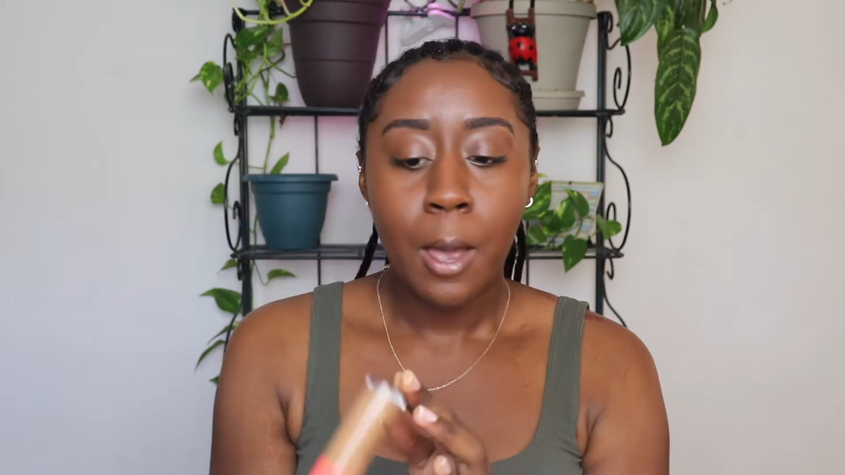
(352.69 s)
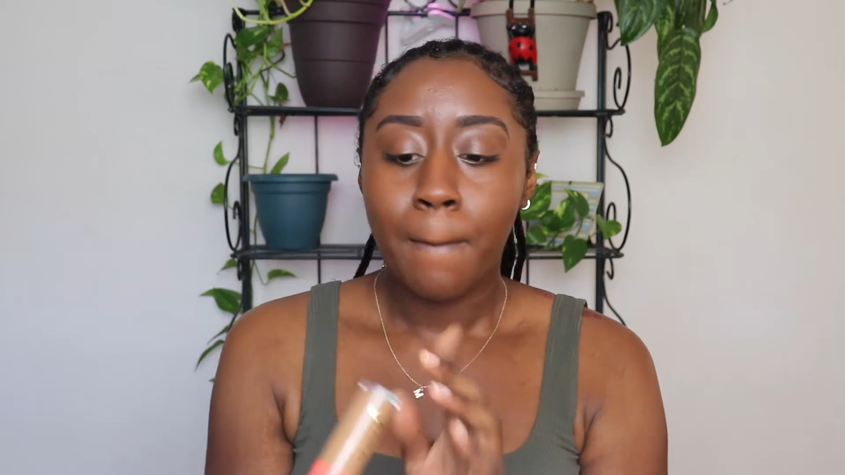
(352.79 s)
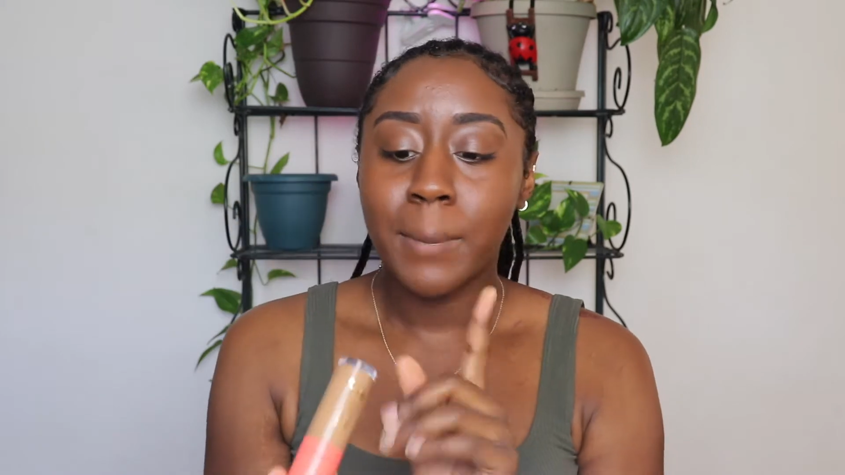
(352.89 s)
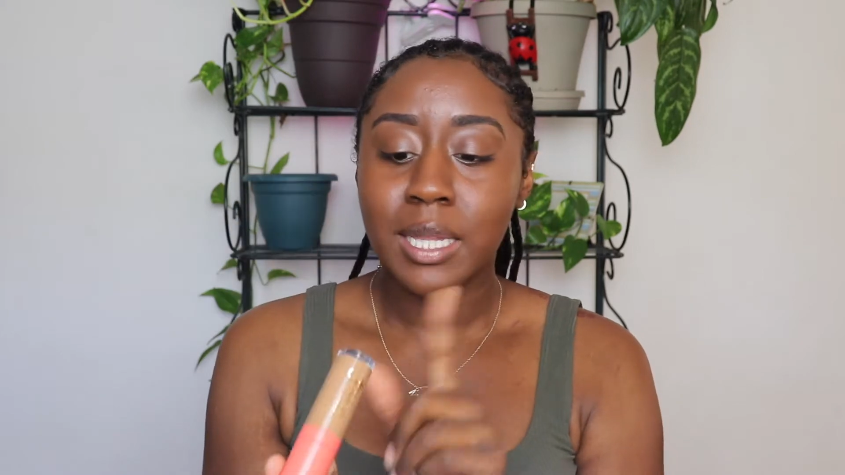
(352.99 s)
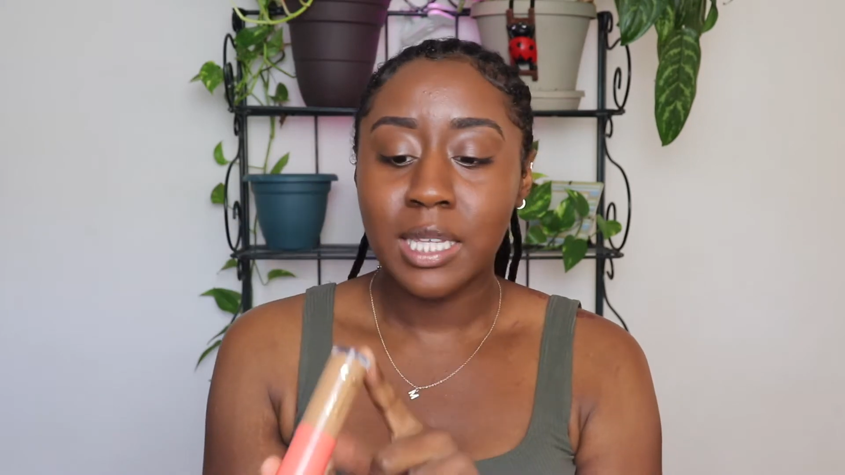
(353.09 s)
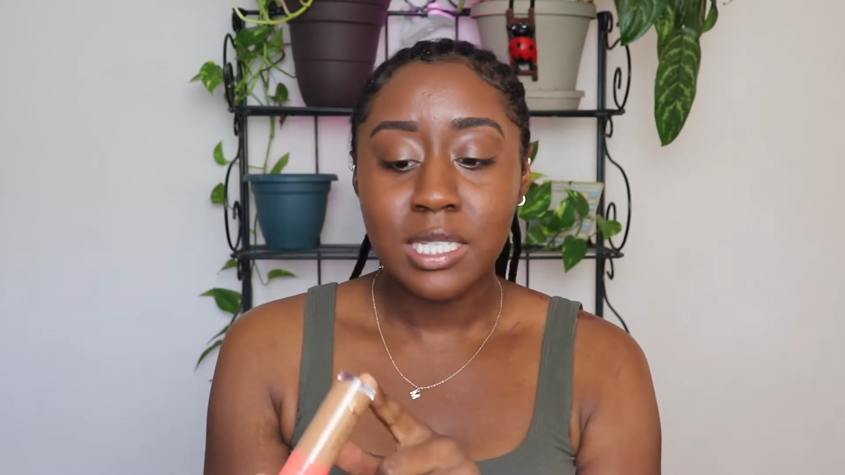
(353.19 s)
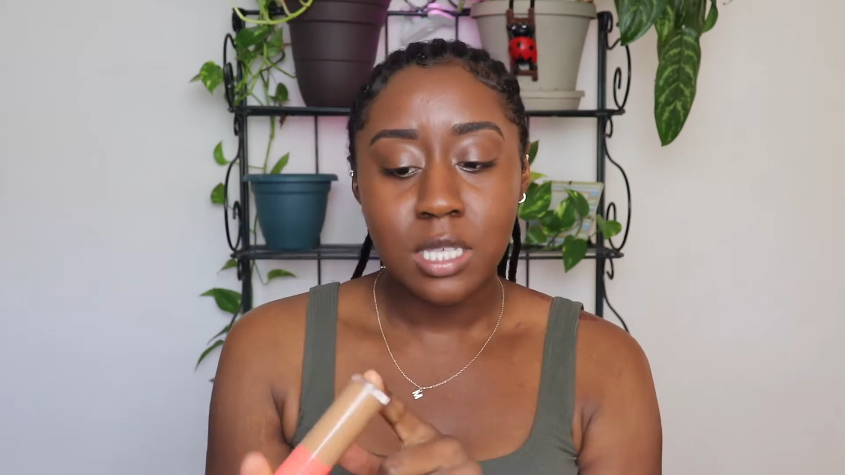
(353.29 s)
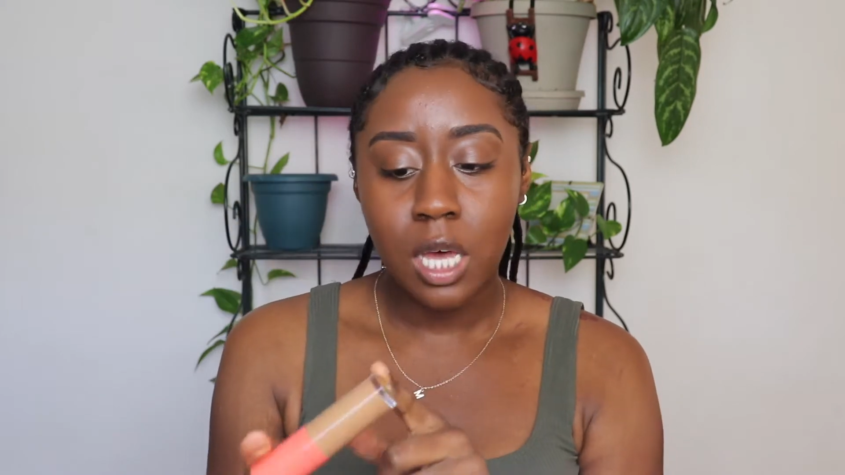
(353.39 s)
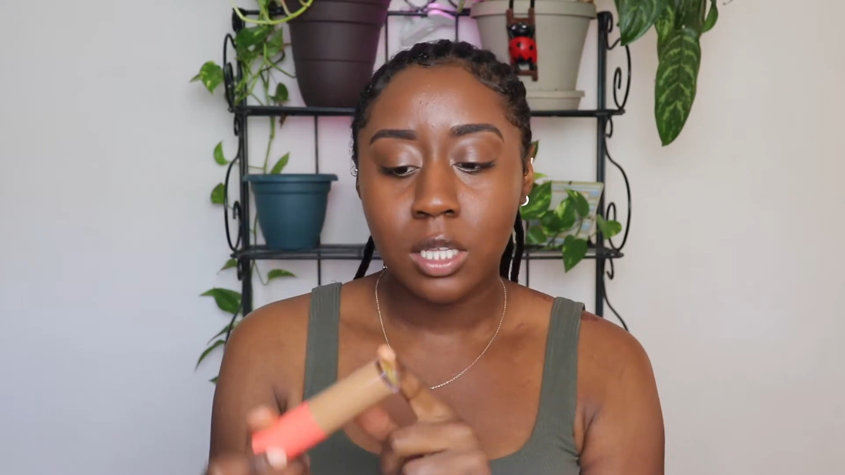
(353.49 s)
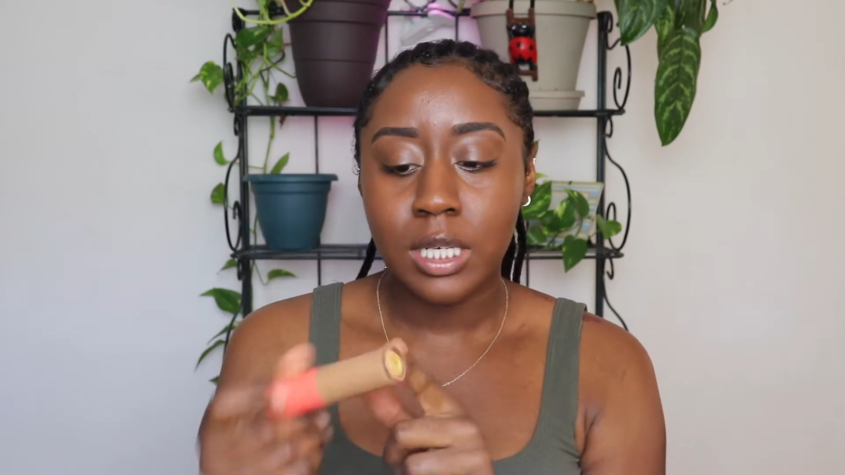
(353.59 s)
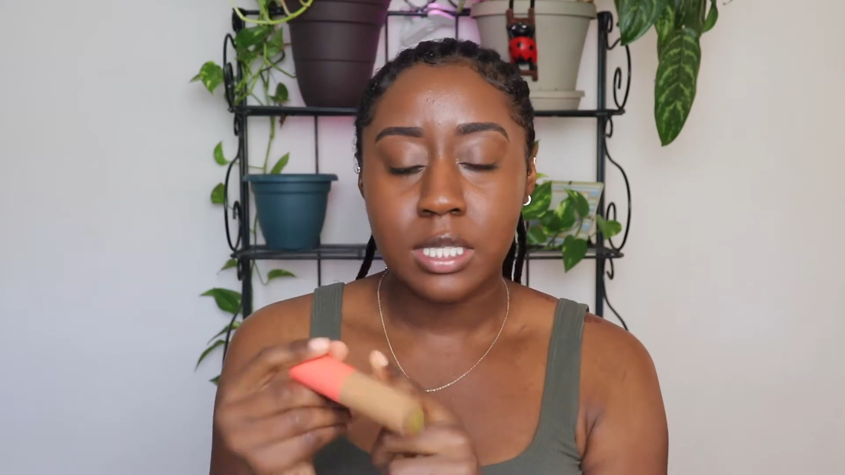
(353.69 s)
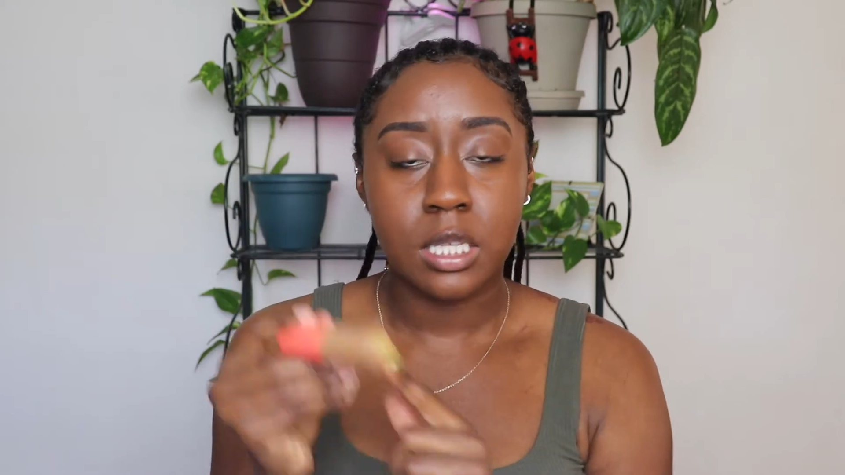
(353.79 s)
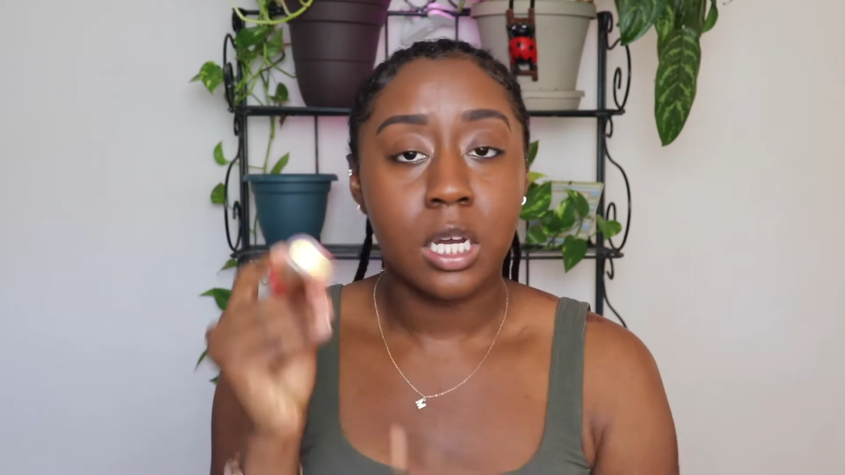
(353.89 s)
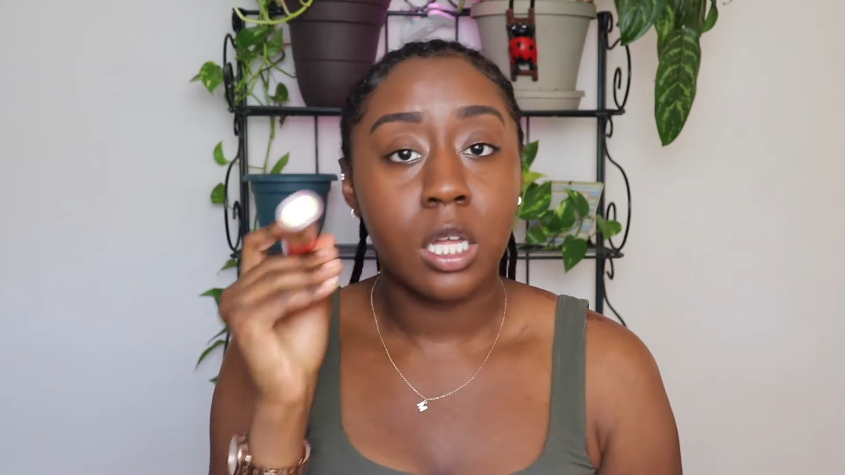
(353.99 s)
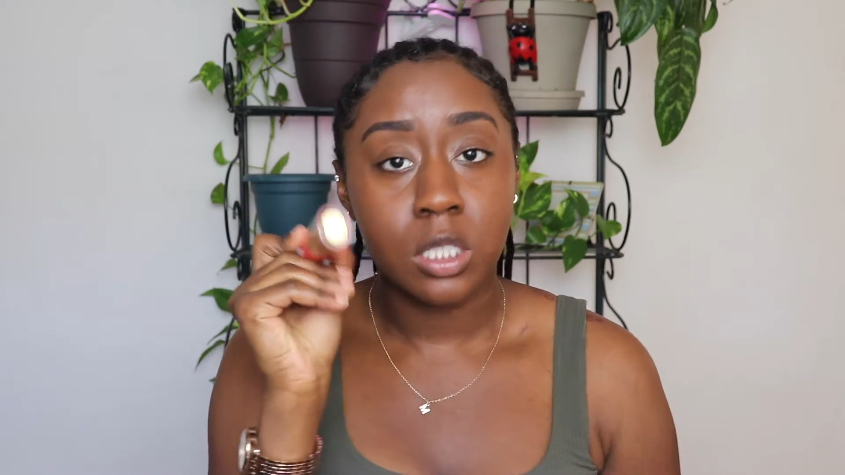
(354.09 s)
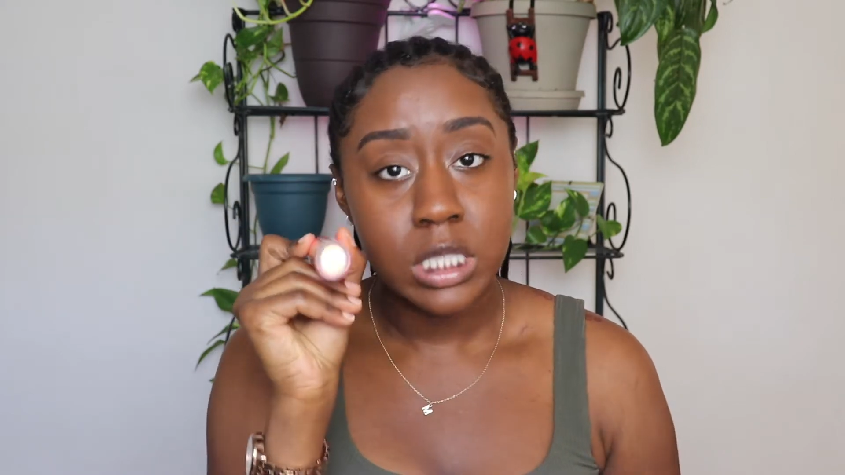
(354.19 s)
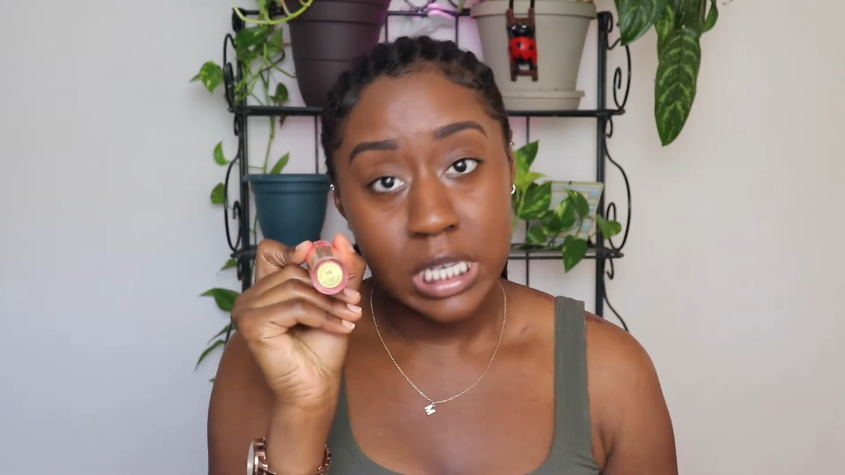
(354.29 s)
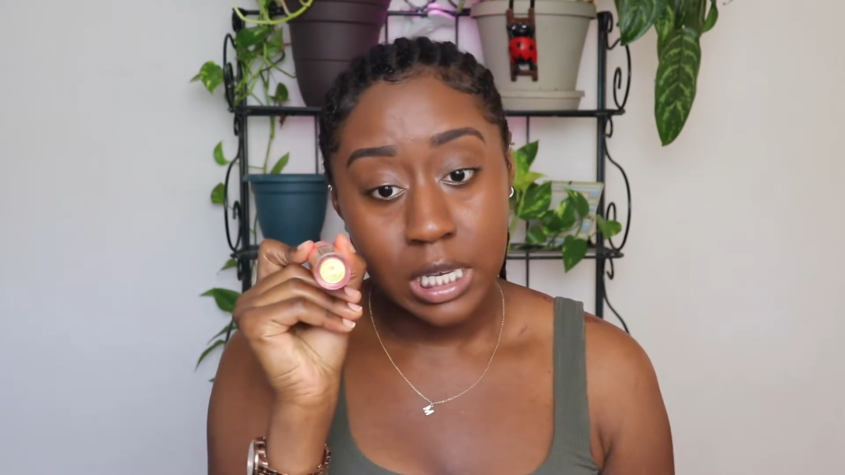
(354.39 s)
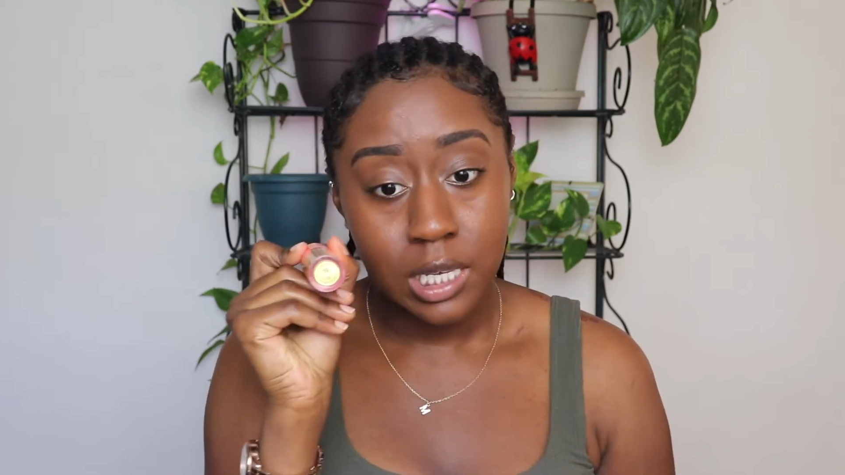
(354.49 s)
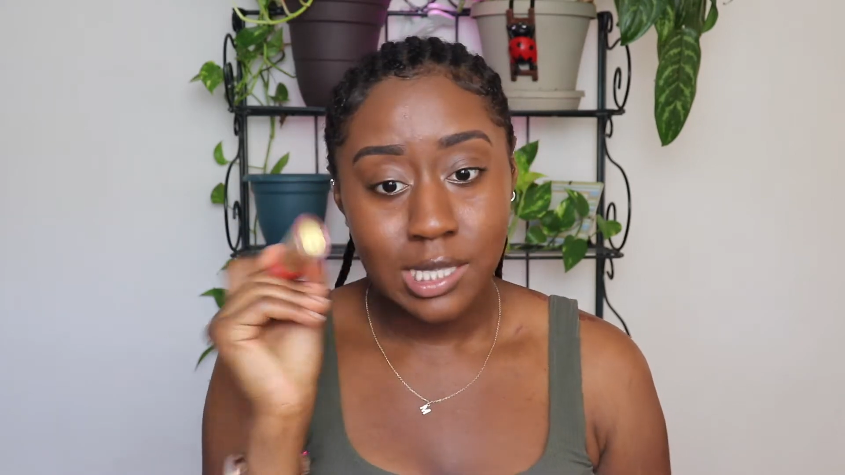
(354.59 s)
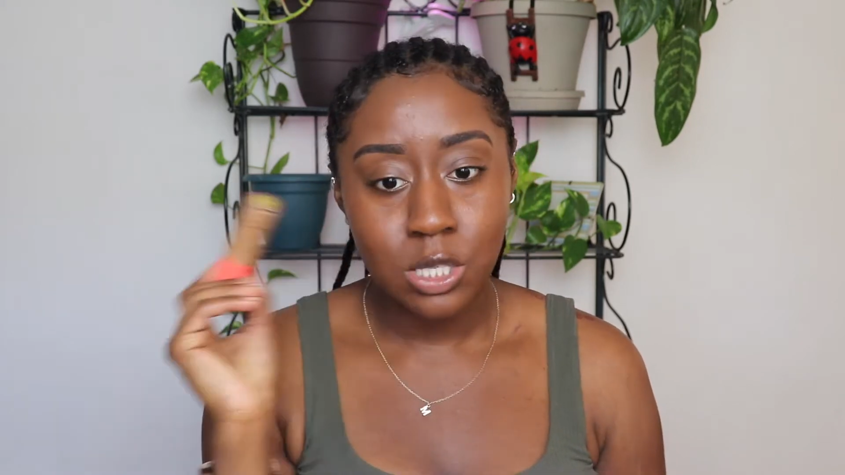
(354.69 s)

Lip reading: but this color is in the color 10,